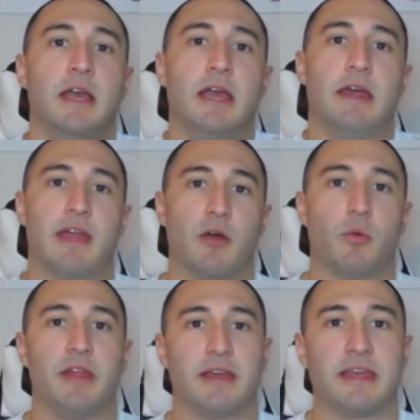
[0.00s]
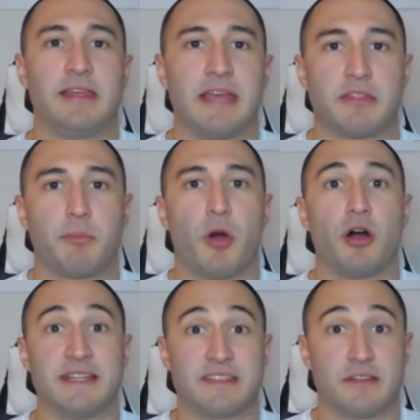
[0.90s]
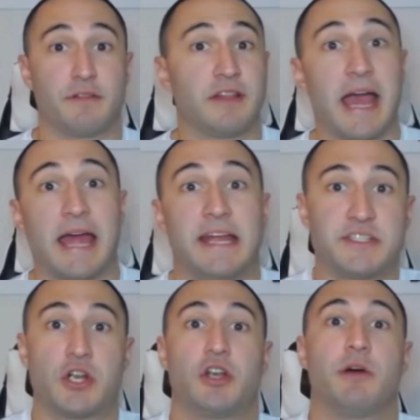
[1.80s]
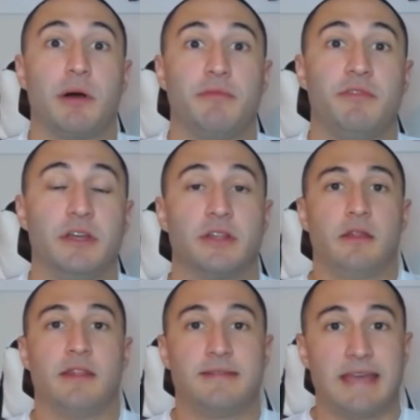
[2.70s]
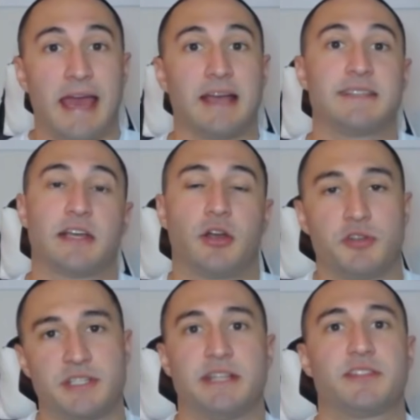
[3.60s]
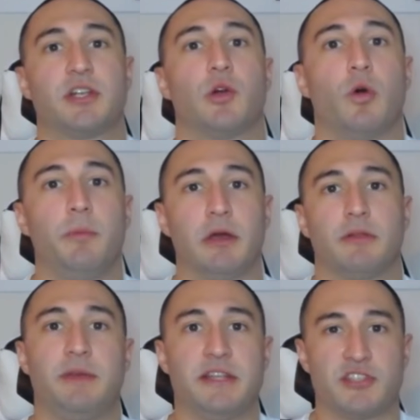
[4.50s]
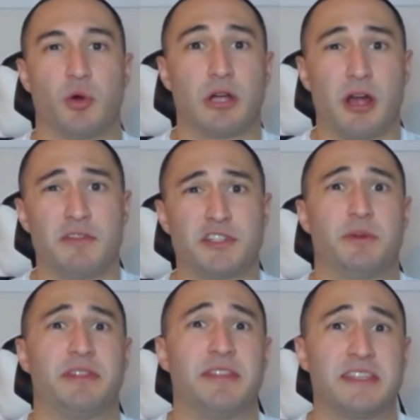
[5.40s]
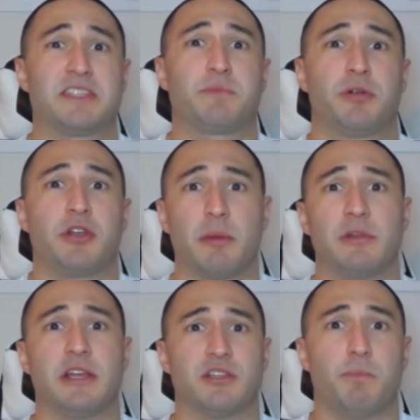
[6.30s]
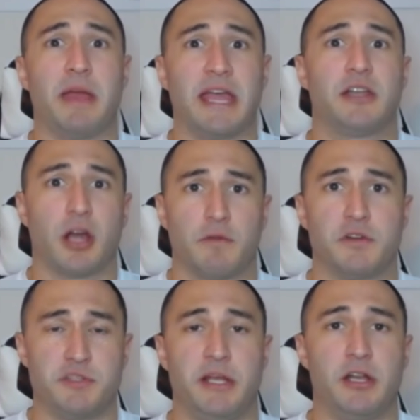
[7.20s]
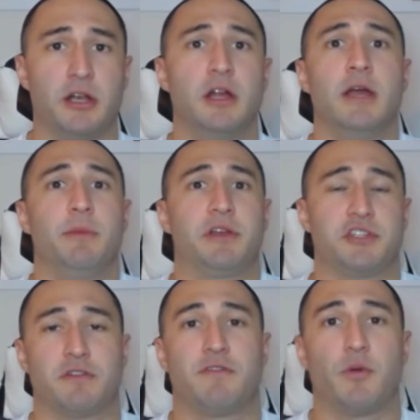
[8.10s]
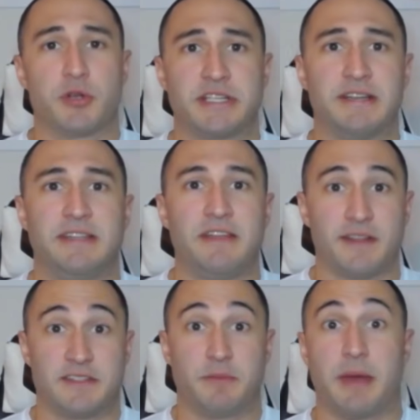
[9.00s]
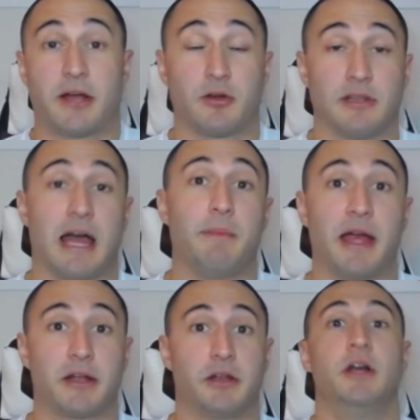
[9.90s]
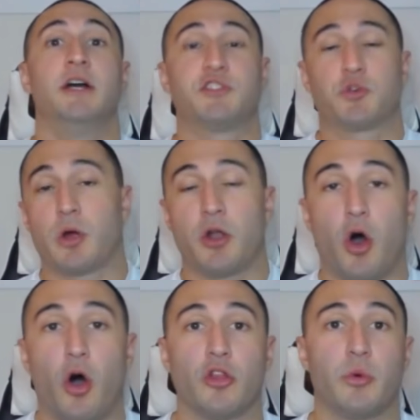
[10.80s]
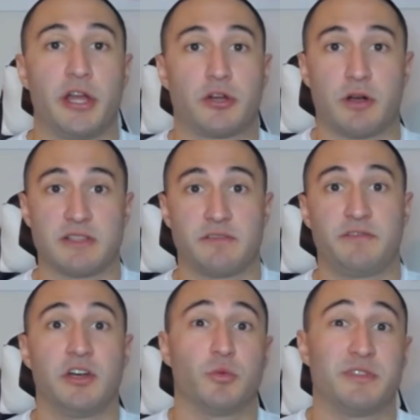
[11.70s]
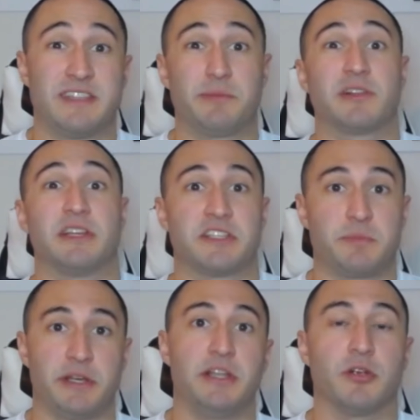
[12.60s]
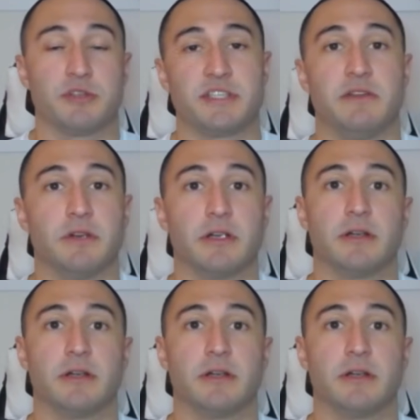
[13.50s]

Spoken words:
That way they can get the ball into the flat and turn up upfield. The tags that coaches insert will be able to beat zone coverage, but this is predominantly a man coverage beater because you're forcing a defensive back or a linebacker to run all the way across the field with typically a speedier receiver.